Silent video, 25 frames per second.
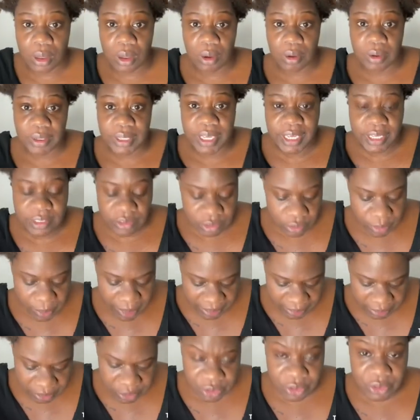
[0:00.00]
Okay, so
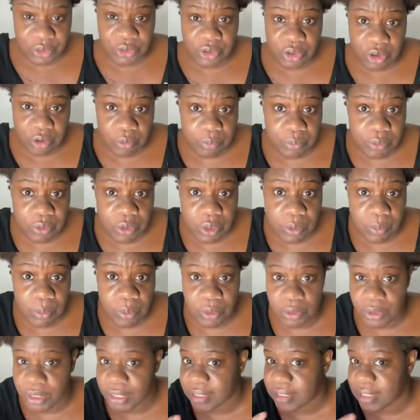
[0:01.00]
I turned off beauty
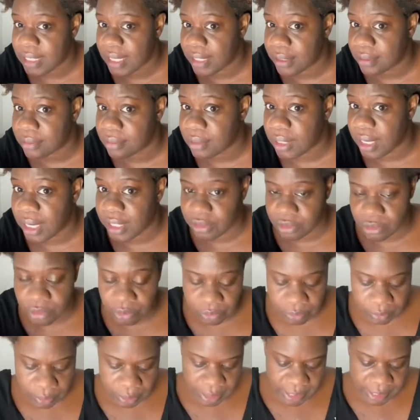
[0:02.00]
mode because I, I
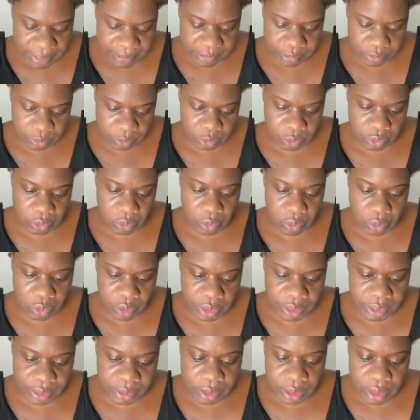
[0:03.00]
just realized it was
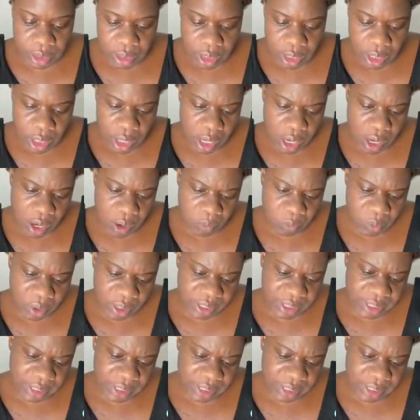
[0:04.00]
on. Uh, what